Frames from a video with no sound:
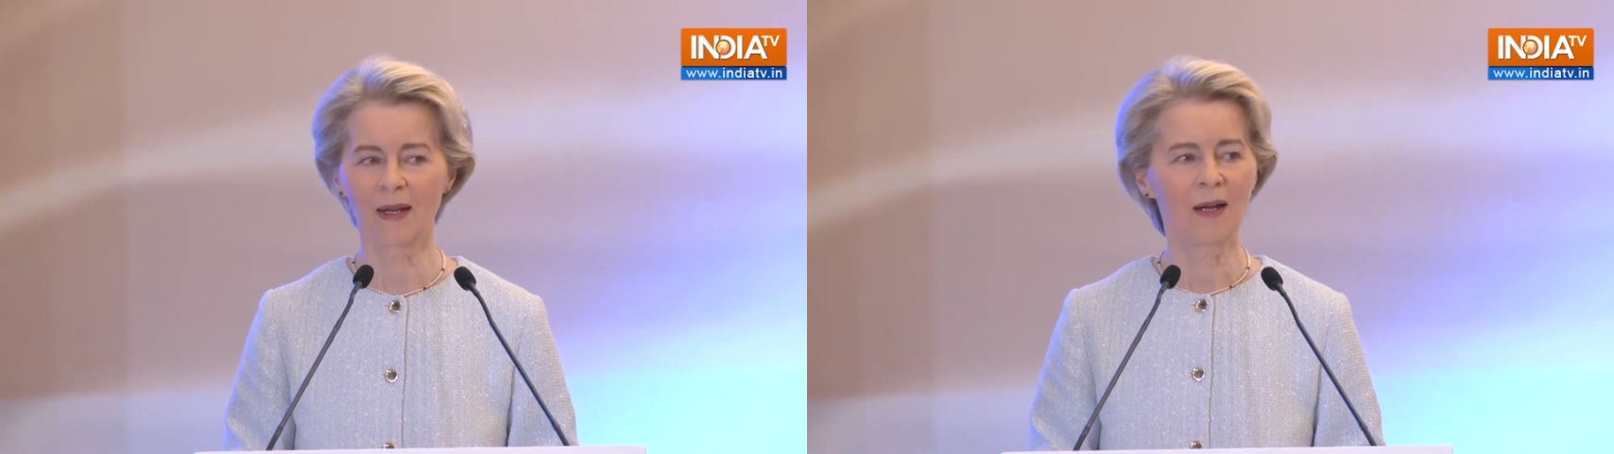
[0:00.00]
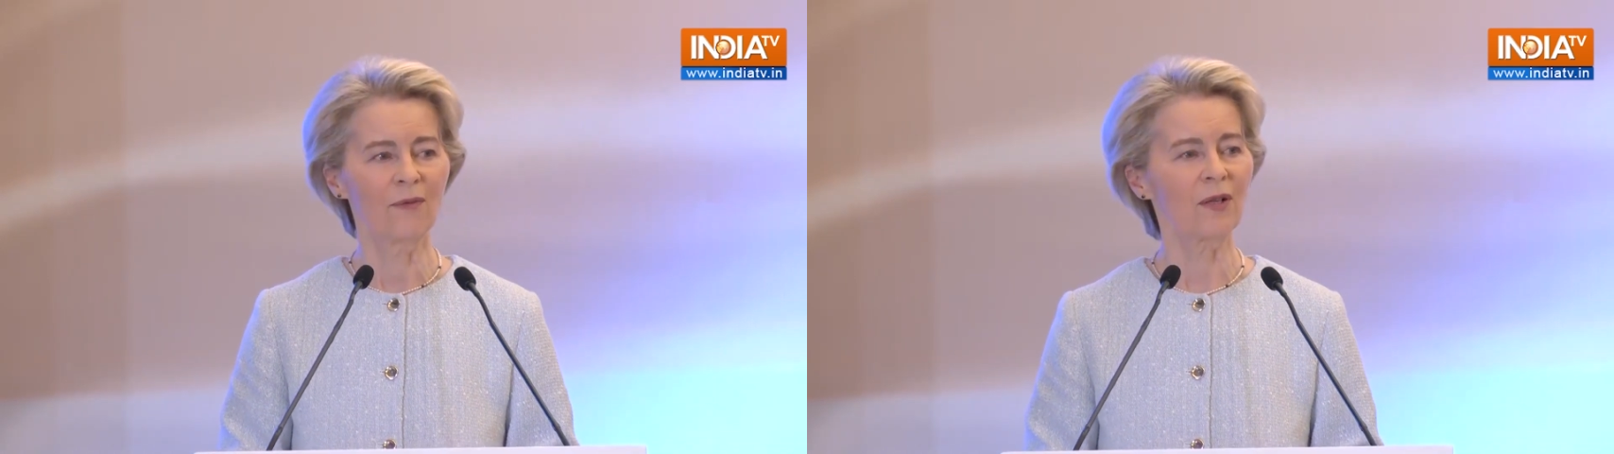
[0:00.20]

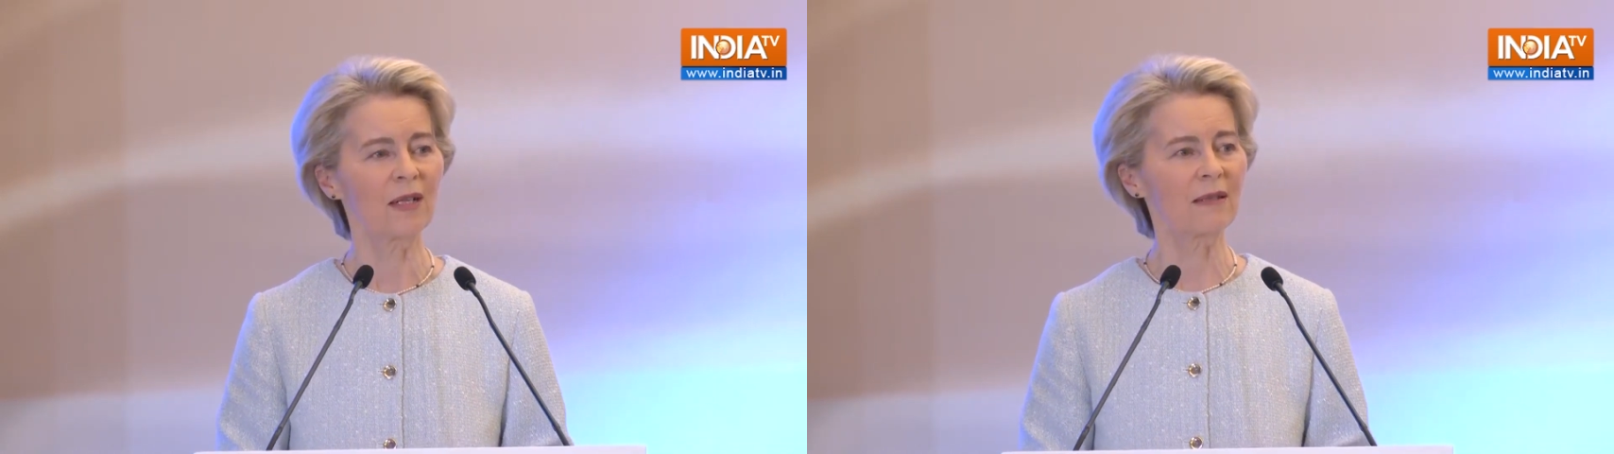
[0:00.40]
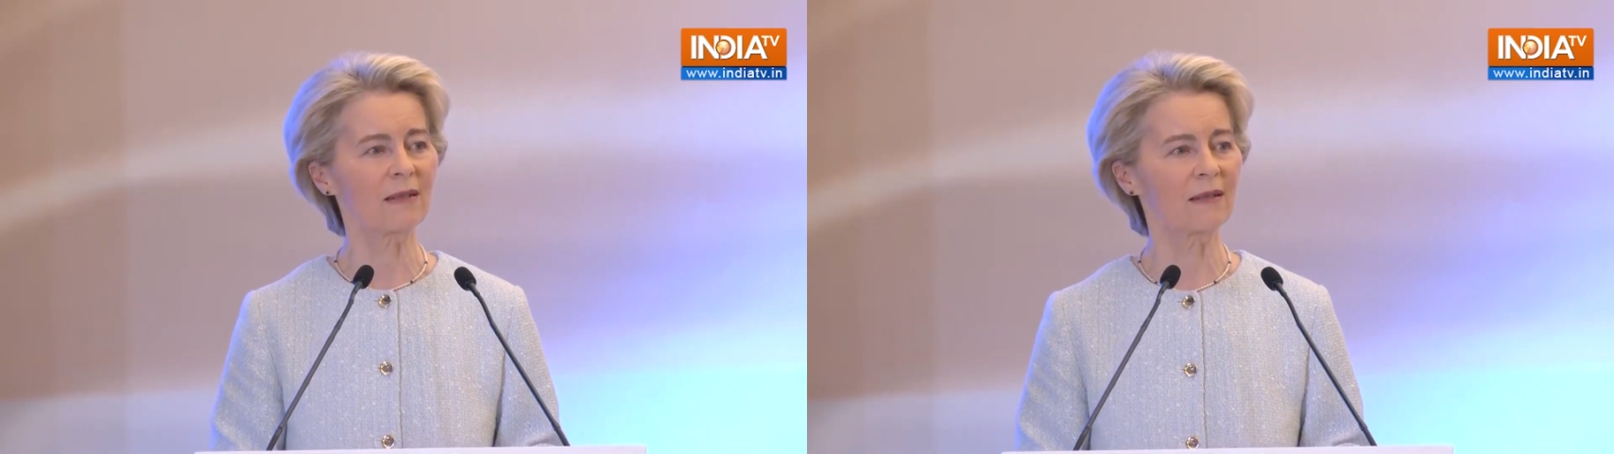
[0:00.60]
For
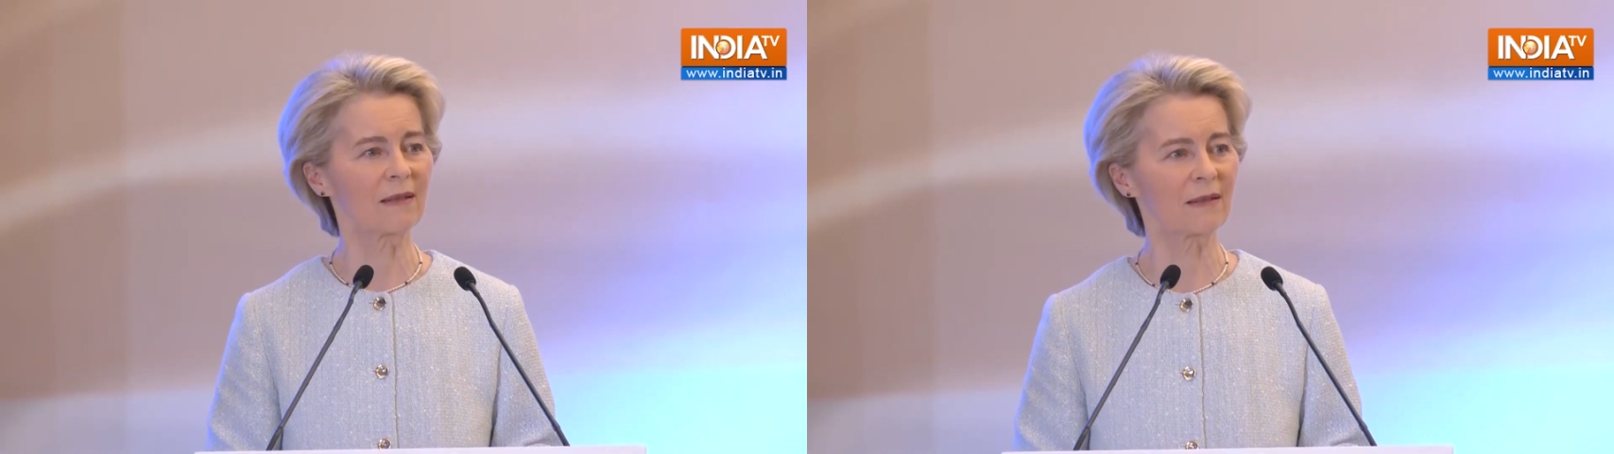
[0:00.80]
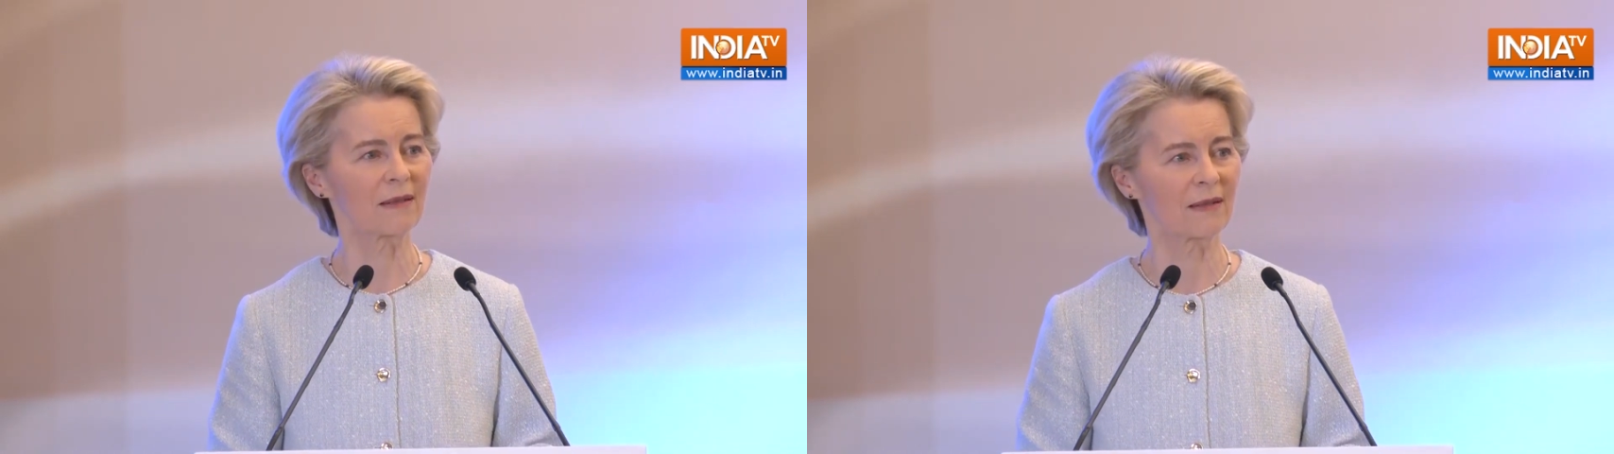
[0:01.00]

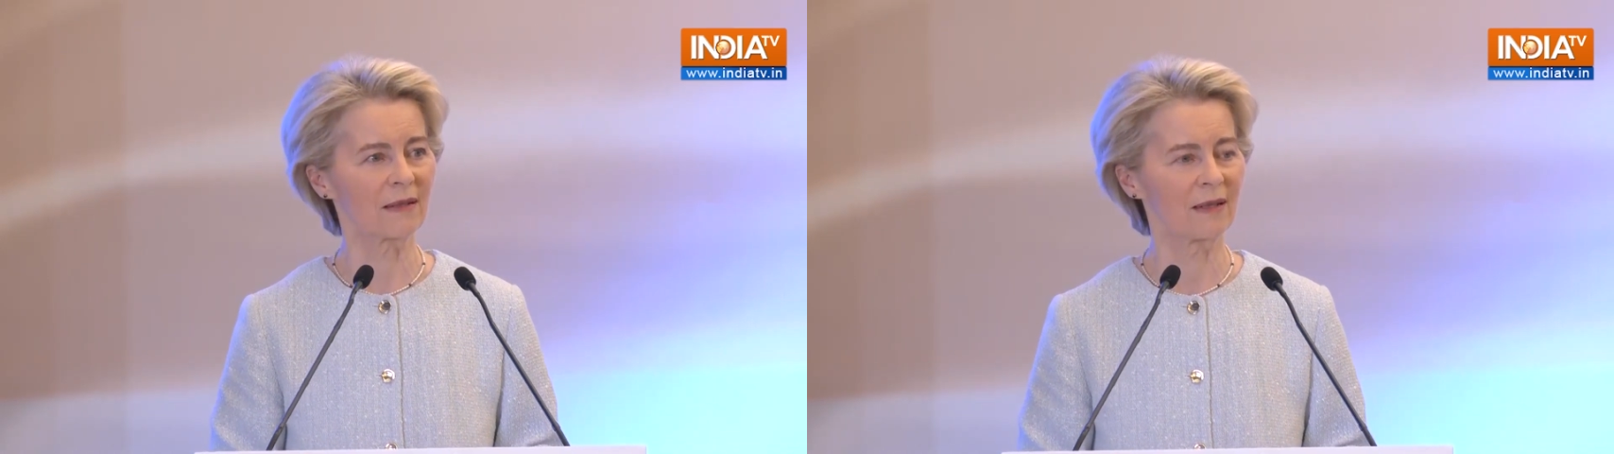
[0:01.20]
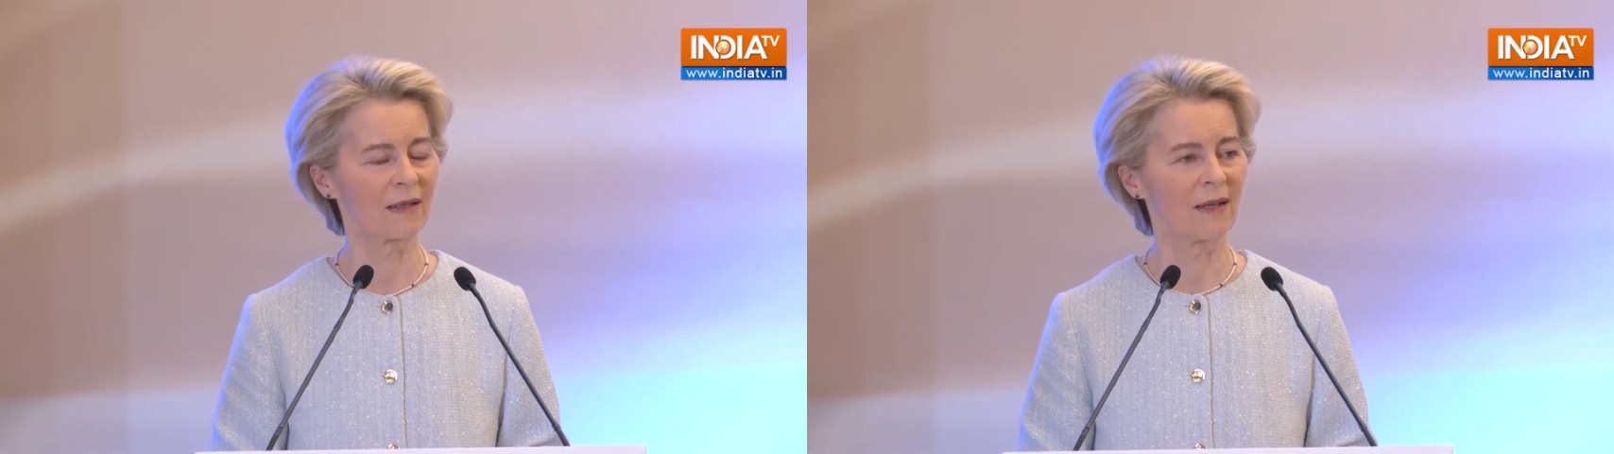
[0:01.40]
instance,
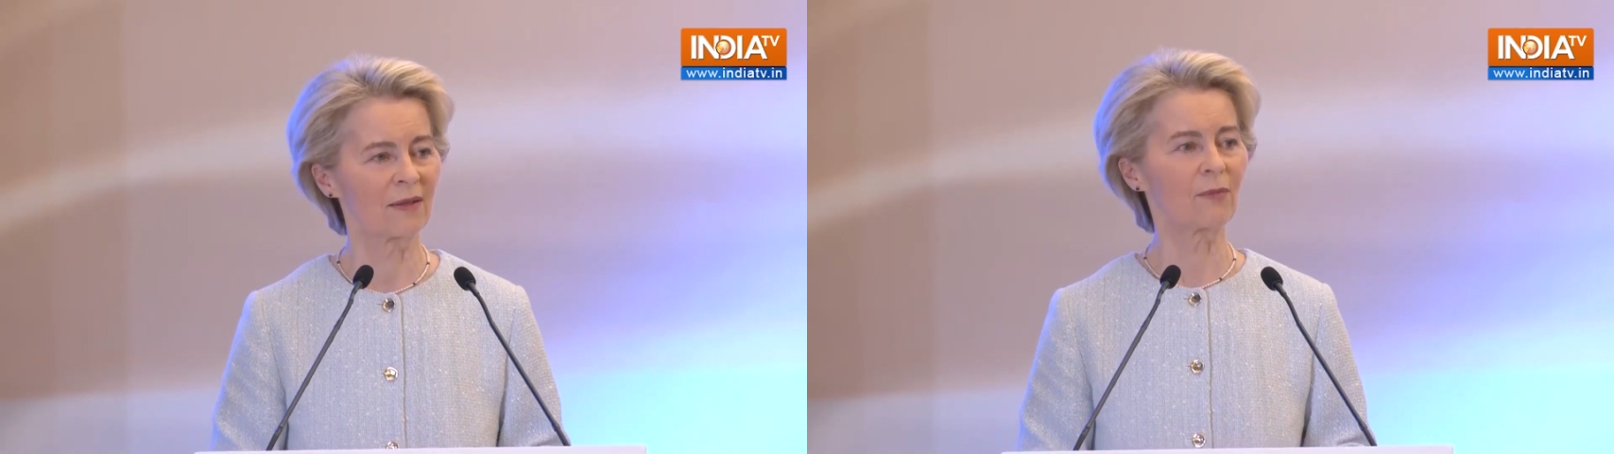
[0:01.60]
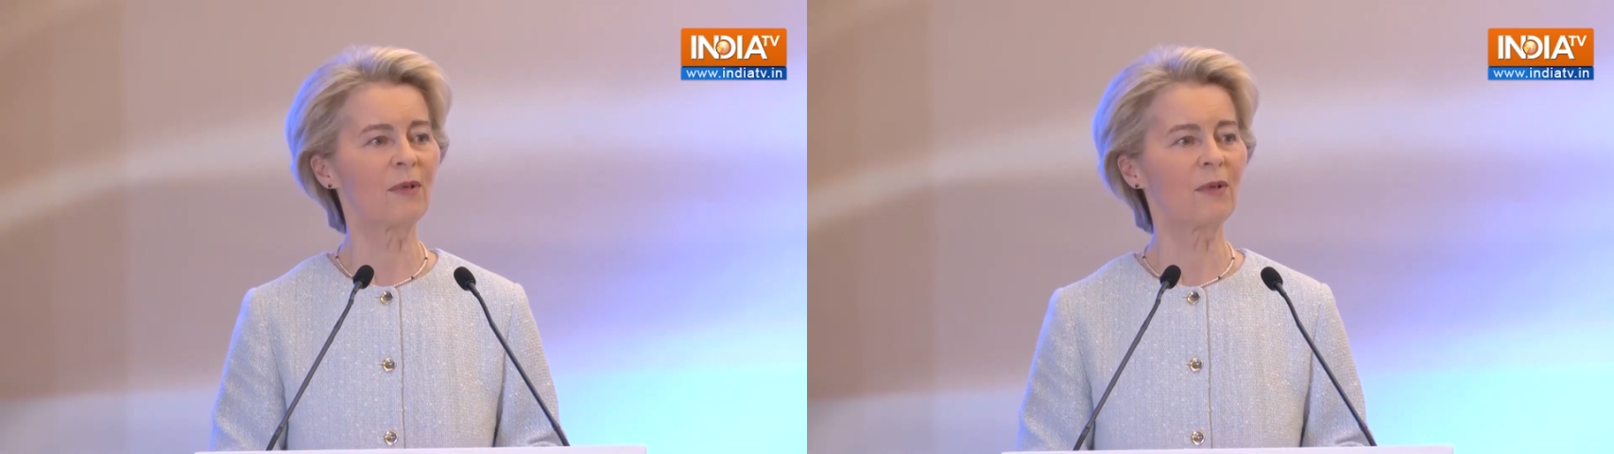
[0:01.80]
the